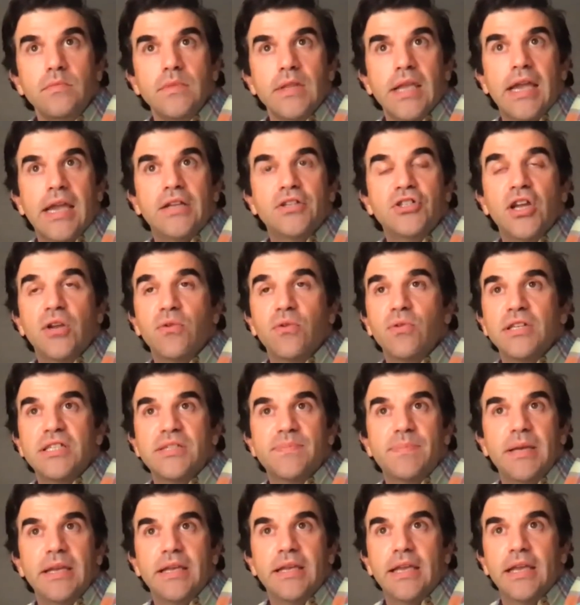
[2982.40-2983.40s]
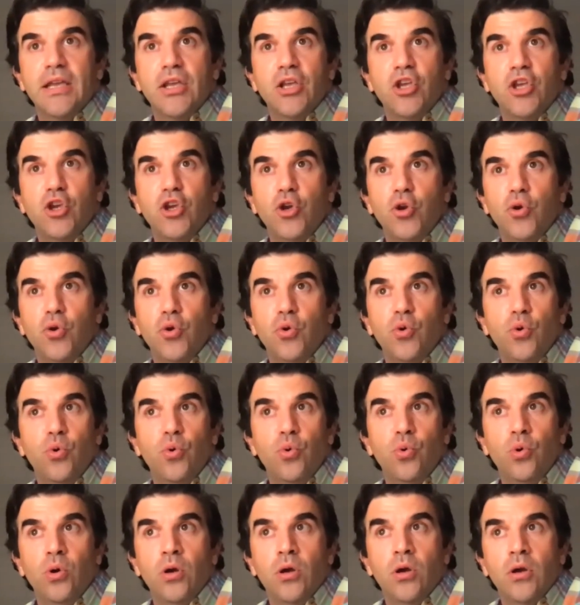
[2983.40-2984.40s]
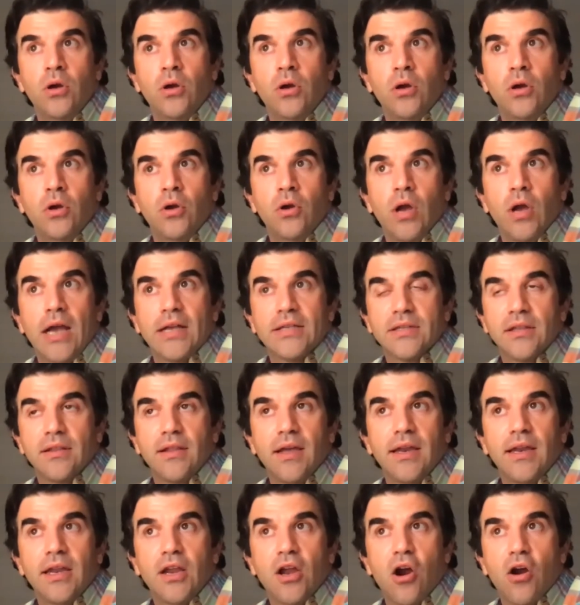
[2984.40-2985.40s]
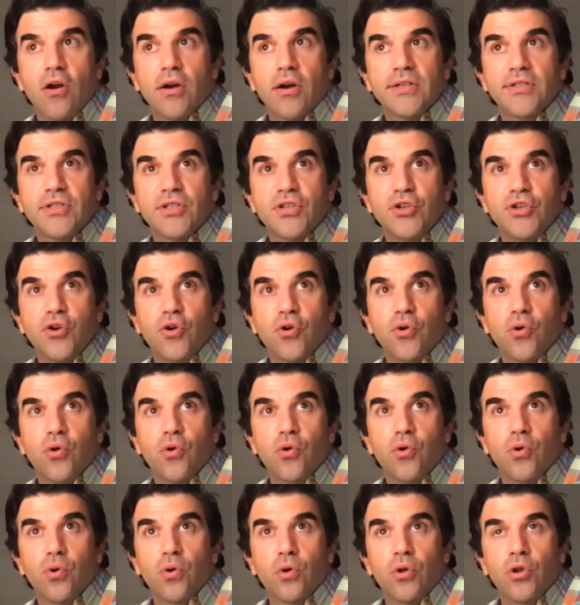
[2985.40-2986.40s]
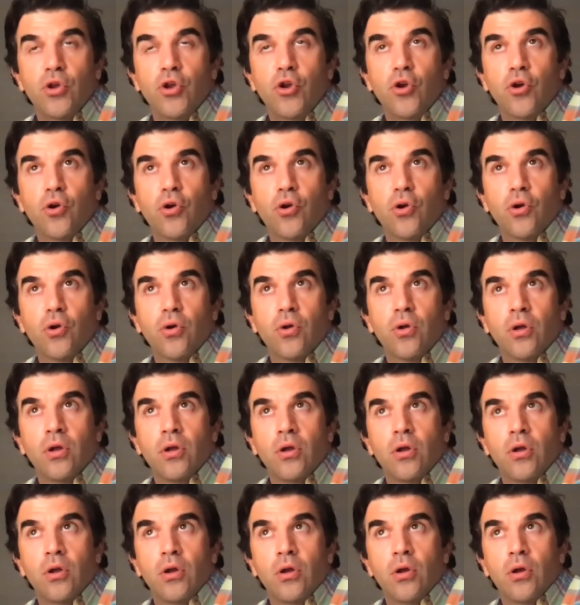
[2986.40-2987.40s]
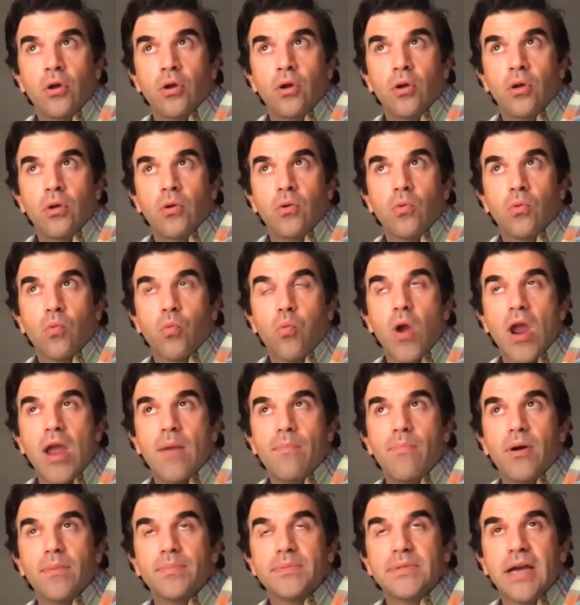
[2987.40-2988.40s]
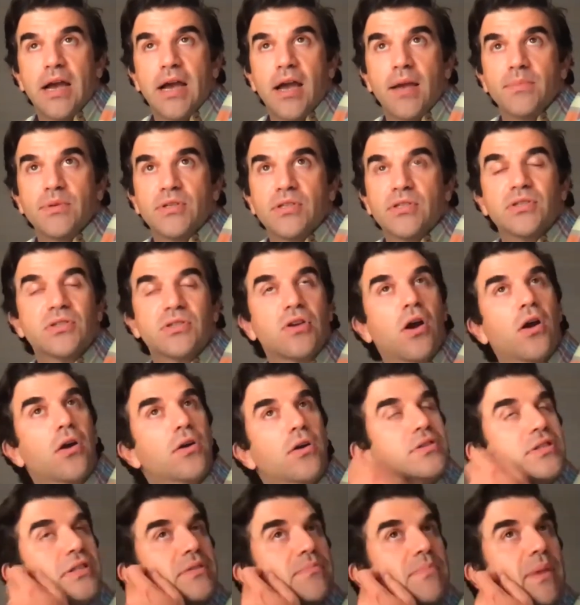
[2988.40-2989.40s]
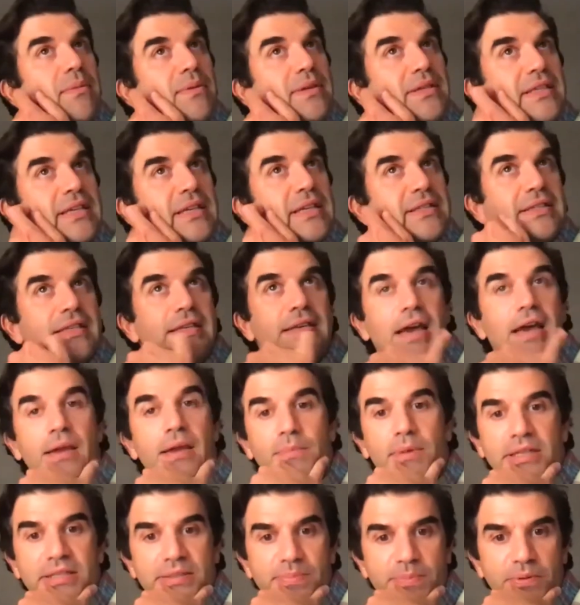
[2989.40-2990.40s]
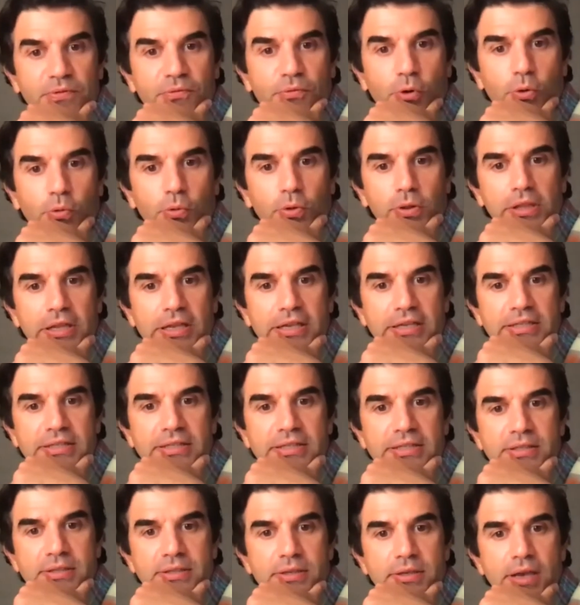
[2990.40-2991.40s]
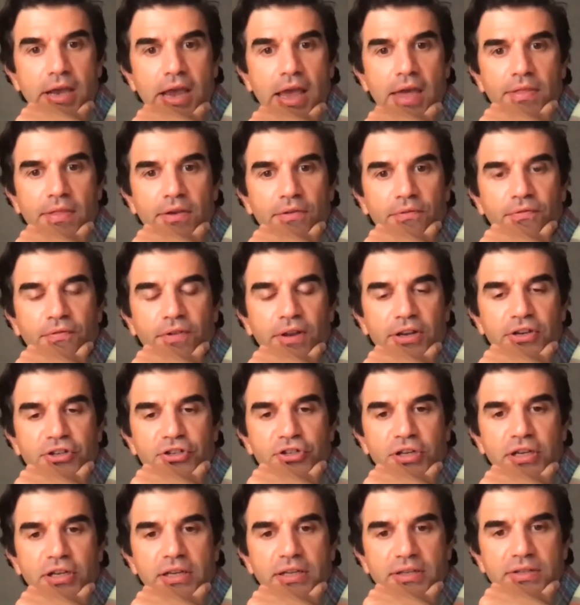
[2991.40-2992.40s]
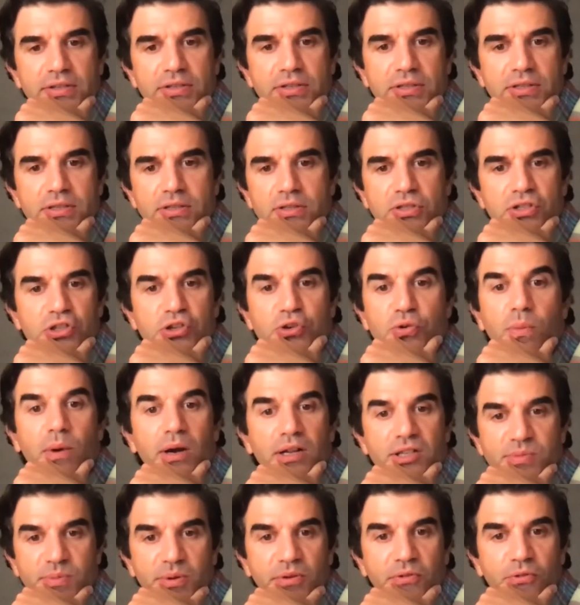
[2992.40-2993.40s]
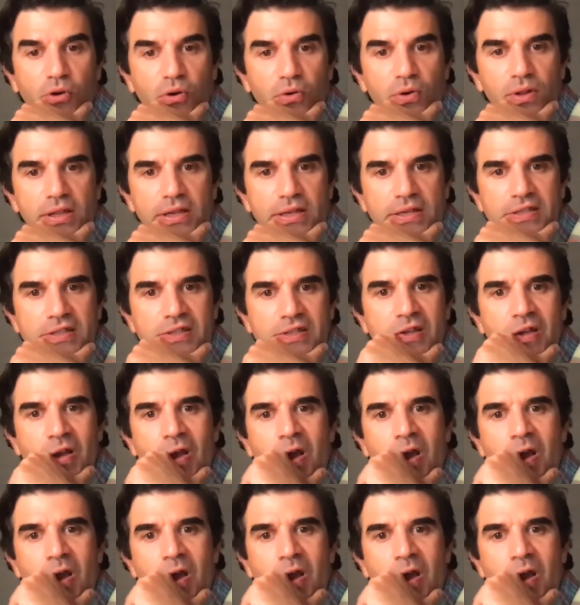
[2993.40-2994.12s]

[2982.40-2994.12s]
and generally speaking, you as a lighting artist, your your ramp up time starts maybe six to nine months before release, and then finishes two months before release.